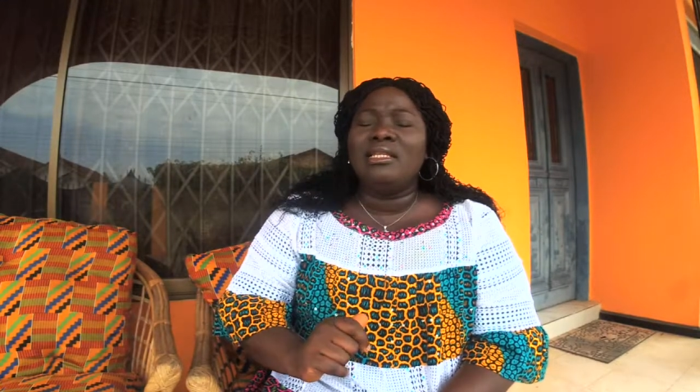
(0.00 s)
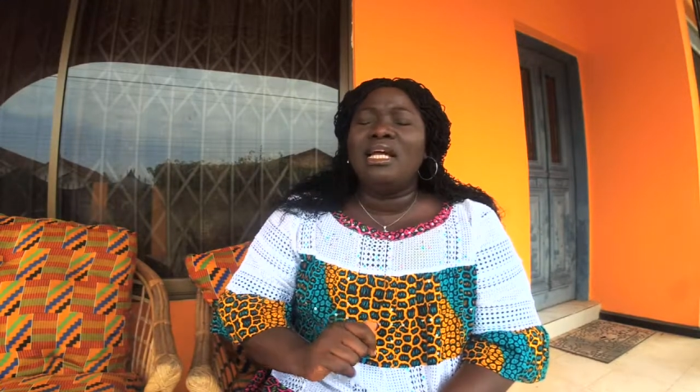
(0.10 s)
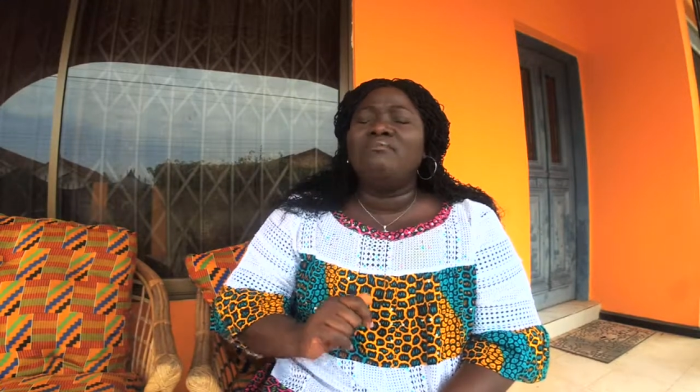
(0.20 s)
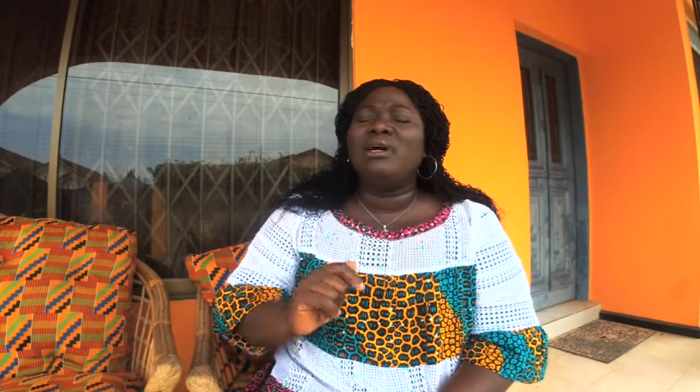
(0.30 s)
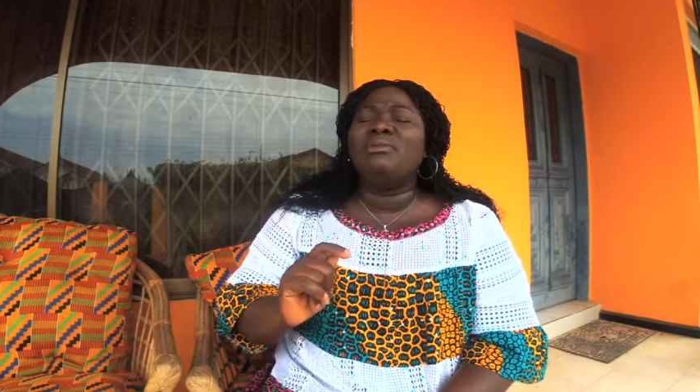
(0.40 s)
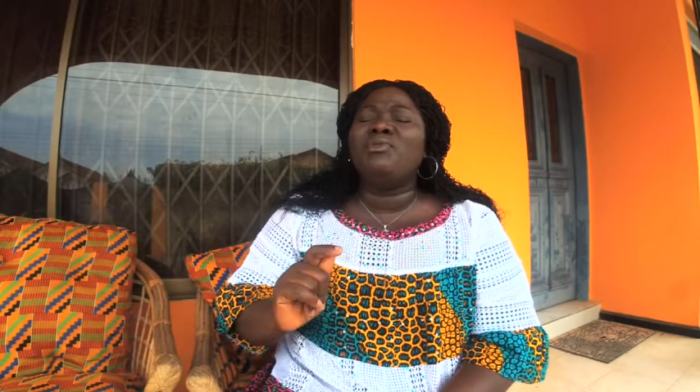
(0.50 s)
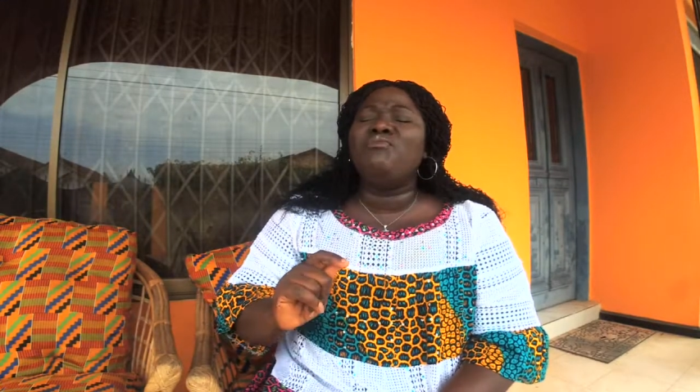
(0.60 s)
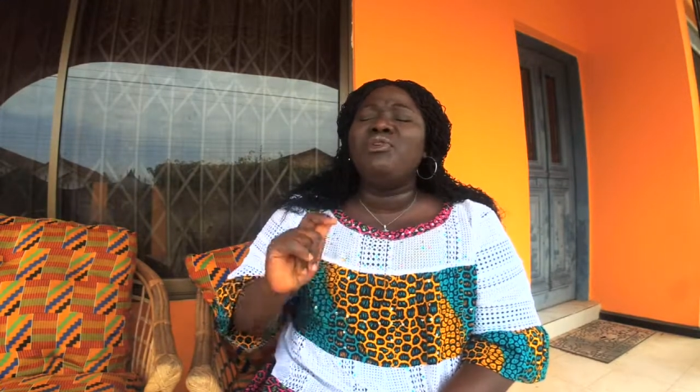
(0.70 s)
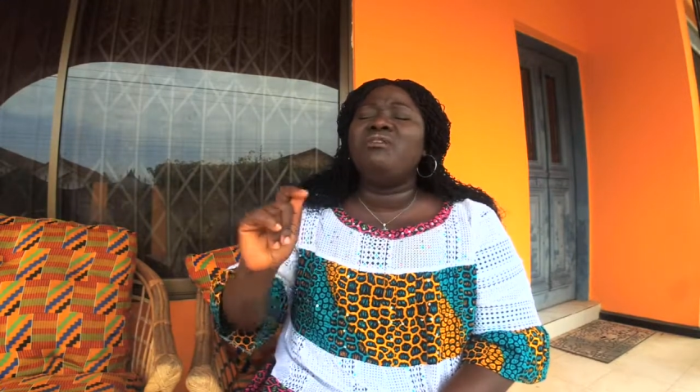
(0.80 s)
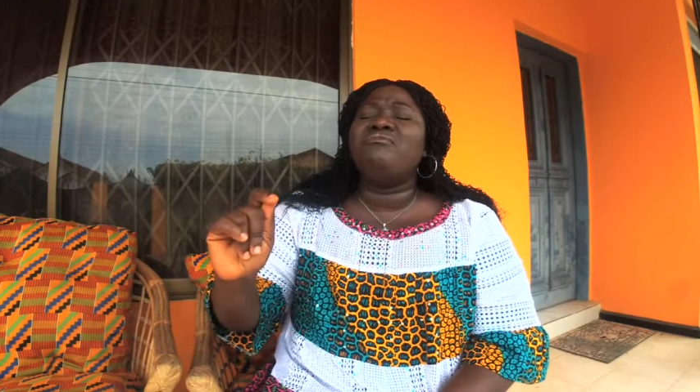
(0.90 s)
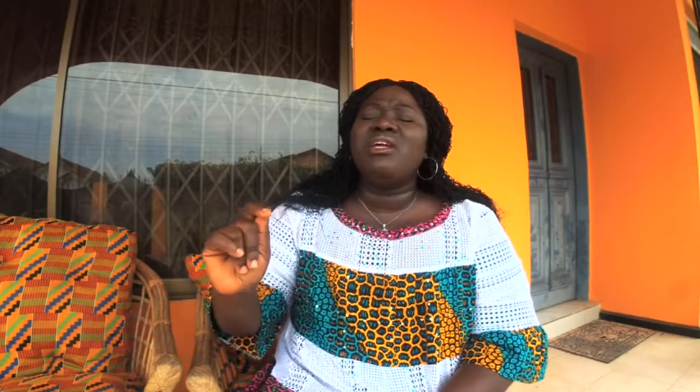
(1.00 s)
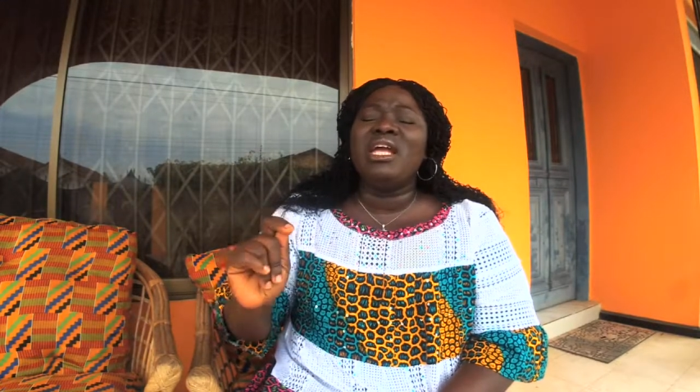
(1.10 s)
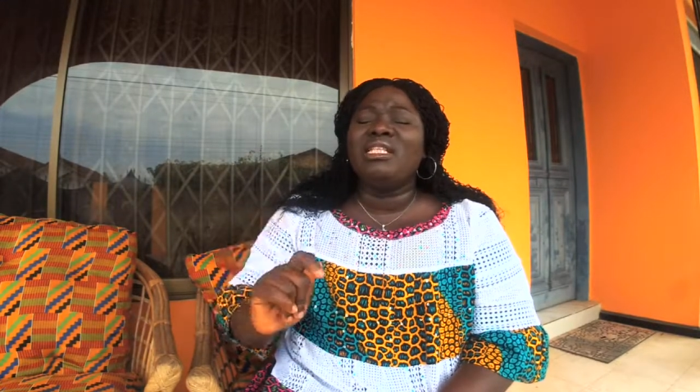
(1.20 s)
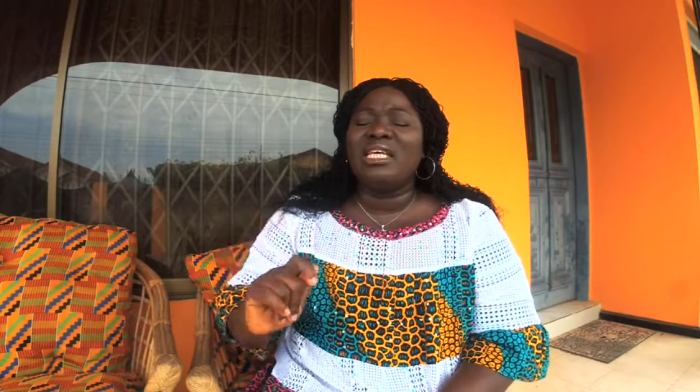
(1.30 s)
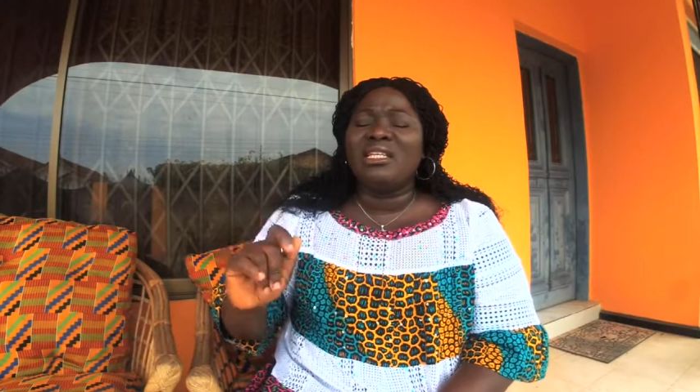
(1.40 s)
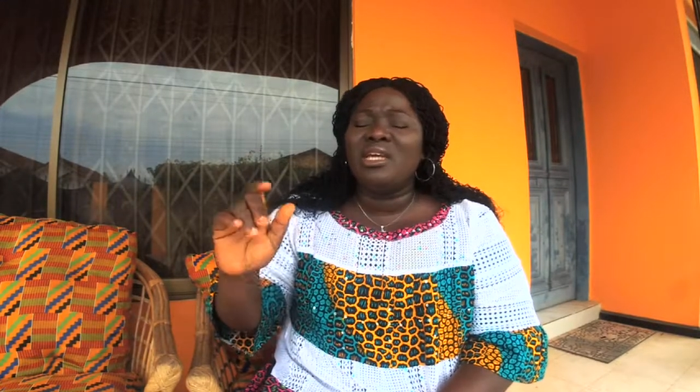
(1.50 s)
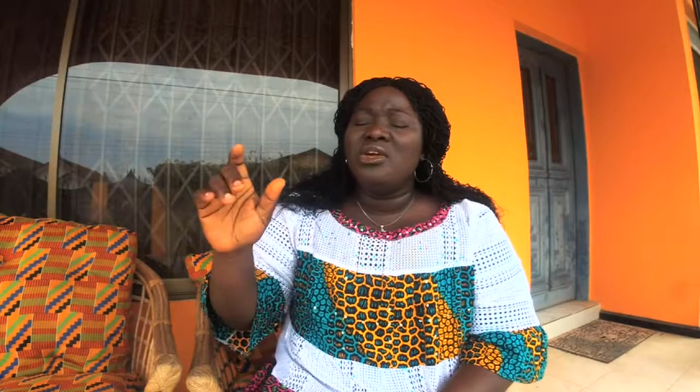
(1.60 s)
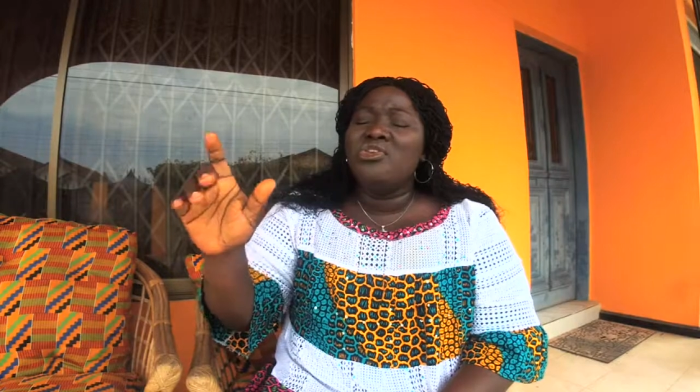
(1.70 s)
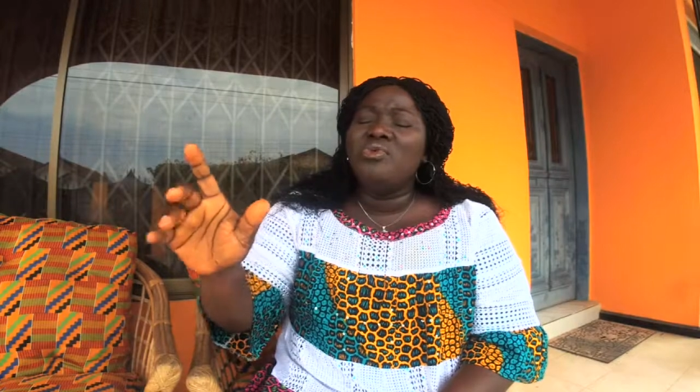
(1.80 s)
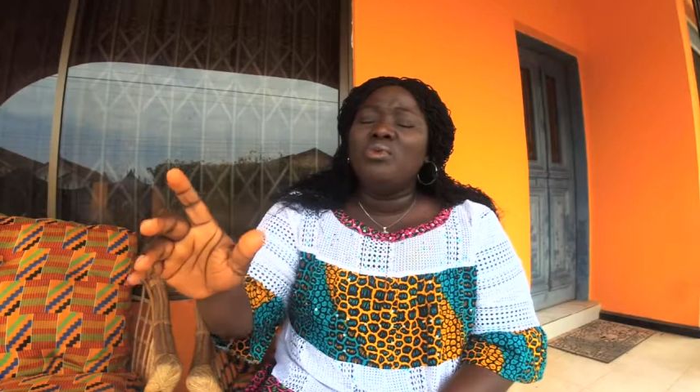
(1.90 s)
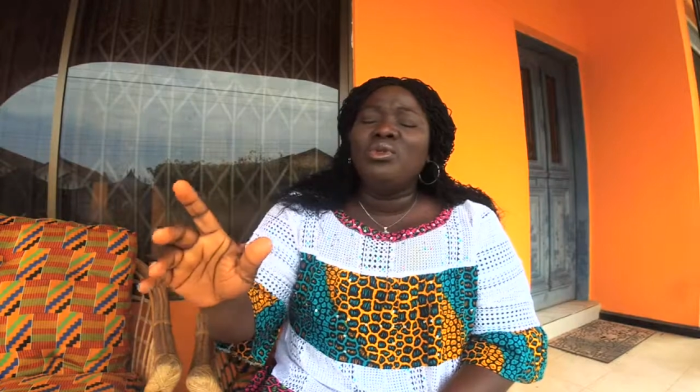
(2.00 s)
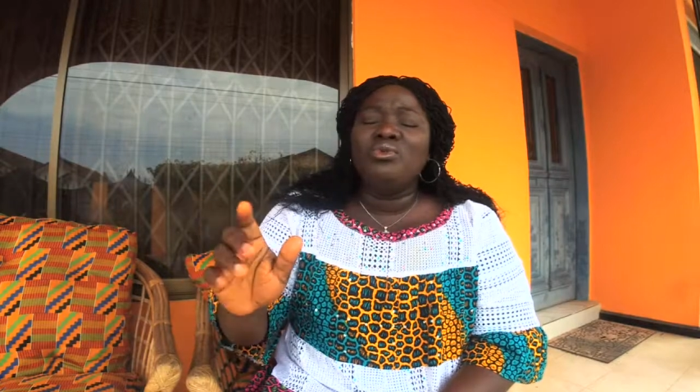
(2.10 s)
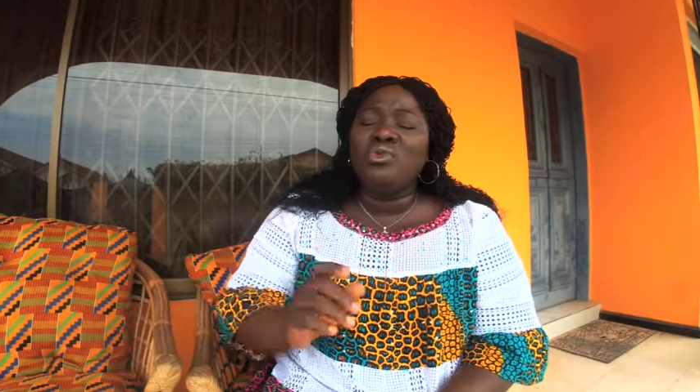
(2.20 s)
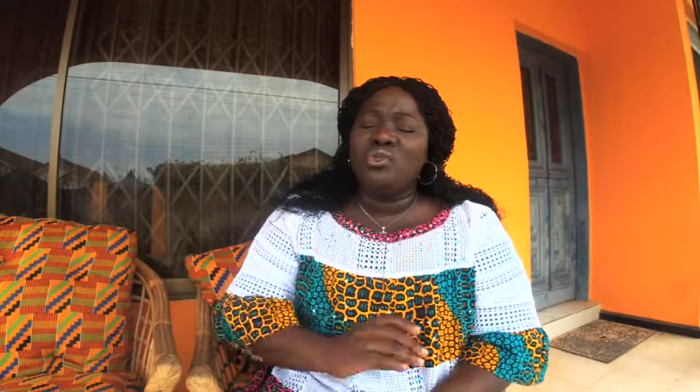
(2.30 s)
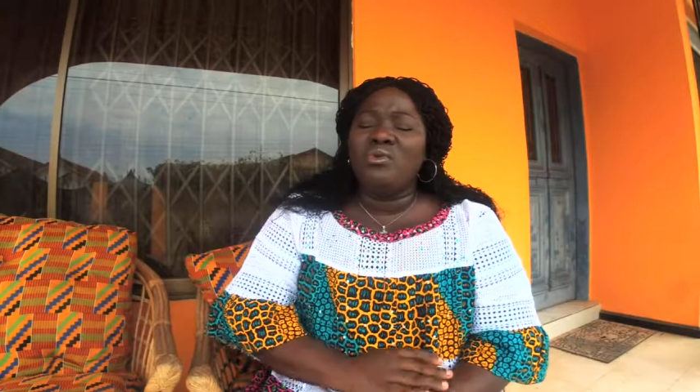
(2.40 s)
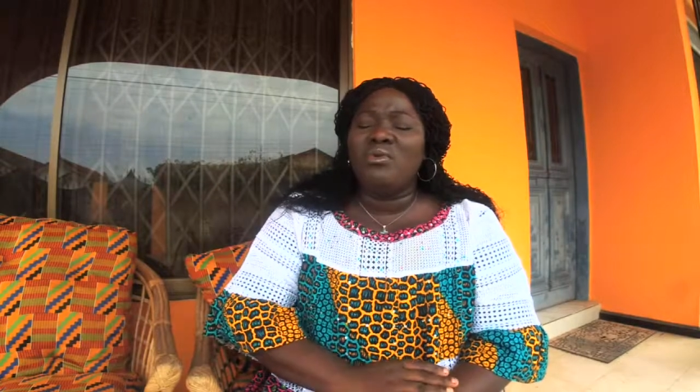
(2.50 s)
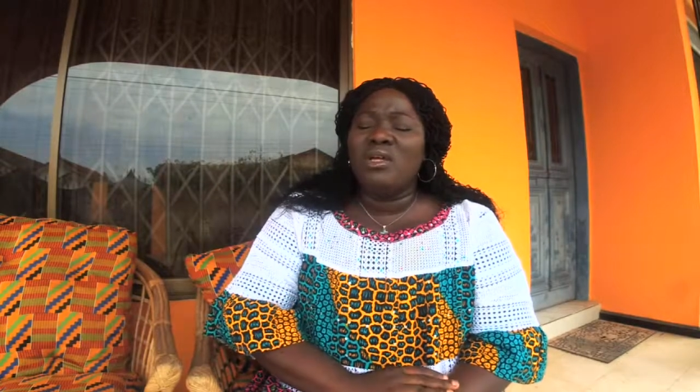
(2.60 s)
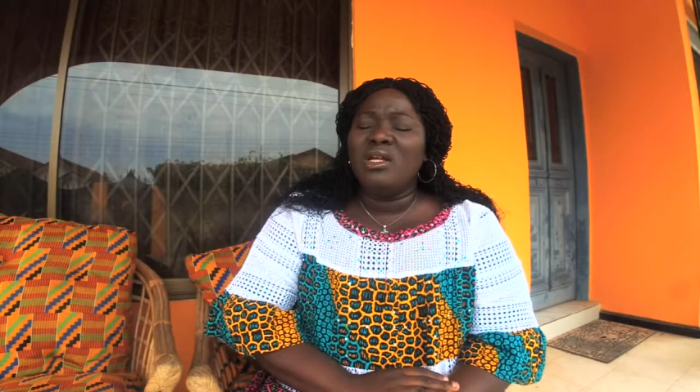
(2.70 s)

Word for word: that must be recreated, you will do so.